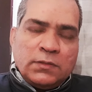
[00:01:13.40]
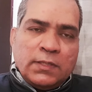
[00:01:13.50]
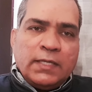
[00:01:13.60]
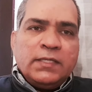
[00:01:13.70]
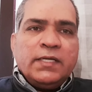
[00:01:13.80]

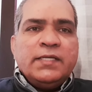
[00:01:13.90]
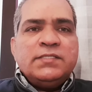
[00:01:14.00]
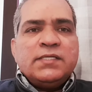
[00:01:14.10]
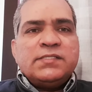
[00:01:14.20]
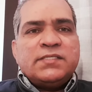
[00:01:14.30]
And
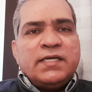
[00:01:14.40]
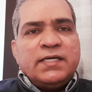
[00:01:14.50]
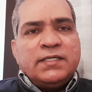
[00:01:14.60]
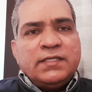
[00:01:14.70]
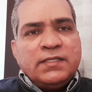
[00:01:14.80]
the
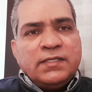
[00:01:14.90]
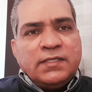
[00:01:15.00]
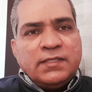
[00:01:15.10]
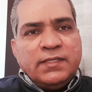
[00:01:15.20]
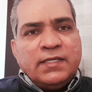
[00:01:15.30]
said
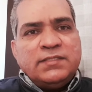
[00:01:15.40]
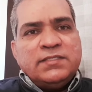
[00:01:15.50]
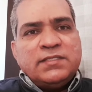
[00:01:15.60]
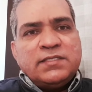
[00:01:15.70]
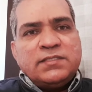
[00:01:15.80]
that
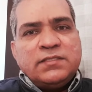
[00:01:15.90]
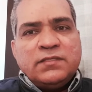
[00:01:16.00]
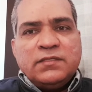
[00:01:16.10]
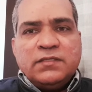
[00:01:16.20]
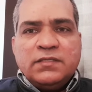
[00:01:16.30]
Jesus
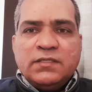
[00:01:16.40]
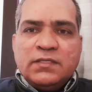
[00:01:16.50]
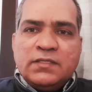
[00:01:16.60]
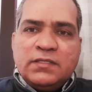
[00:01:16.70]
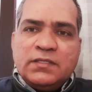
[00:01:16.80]

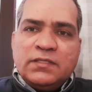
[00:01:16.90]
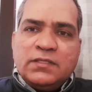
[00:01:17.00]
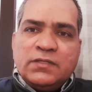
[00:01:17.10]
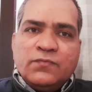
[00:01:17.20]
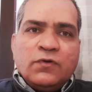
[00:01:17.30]

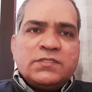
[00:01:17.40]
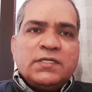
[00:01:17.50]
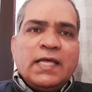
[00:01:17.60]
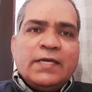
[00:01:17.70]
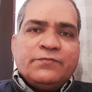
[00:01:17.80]
was
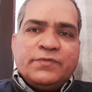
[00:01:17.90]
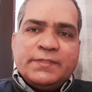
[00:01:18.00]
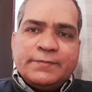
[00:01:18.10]
alive.